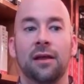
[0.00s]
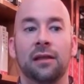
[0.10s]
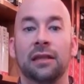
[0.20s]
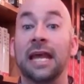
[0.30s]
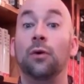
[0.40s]

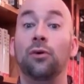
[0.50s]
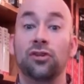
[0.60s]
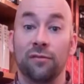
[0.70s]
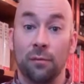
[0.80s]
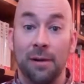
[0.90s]
language
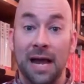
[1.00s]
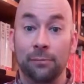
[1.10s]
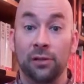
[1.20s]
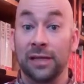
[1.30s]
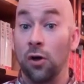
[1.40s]
of the
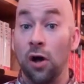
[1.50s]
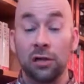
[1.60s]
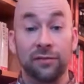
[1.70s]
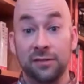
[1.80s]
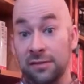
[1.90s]
Bible in all
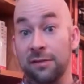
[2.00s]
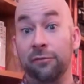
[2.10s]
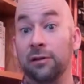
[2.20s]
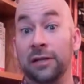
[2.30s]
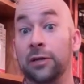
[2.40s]
of its
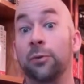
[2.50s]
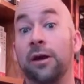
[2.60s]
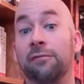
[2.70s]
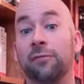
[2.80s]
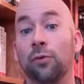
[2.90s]
different
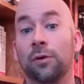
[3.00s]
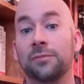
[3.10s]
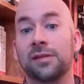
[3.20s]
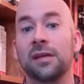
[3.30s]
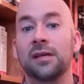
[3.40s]
literary forms,